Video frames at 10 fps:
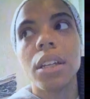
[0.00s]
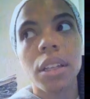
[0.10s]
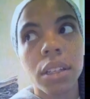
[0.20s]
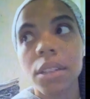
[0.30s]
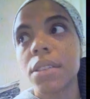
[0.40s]

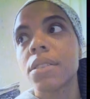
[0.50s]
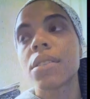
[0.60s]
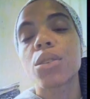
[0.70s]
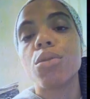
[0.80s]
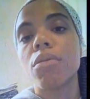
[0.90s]

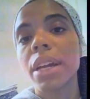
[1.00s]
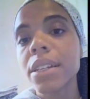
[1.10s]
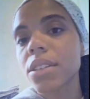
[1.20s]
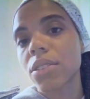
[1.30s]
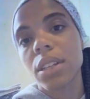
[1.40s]
is
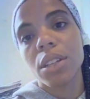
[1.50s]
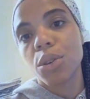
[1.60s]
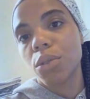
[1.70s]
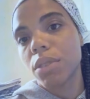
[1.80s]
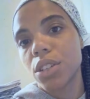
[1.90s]
greater than the
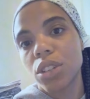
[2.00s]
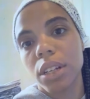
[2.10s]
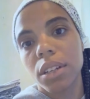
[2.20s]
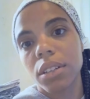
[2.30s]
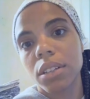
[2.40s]
Orisha.